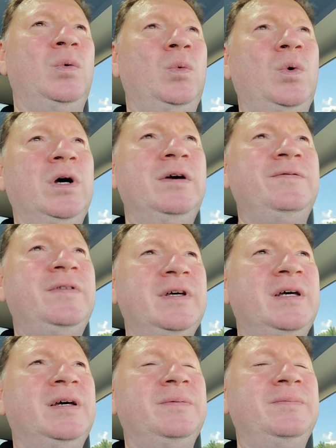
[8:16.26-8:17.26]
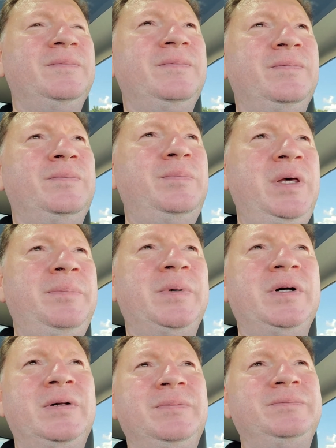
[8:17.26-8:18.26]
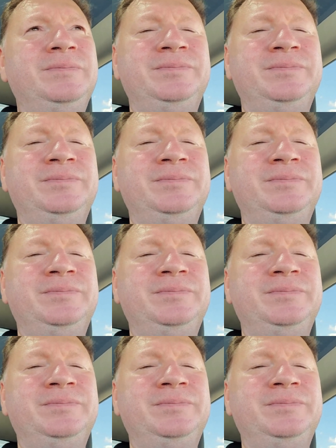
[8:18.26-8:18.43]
one of the people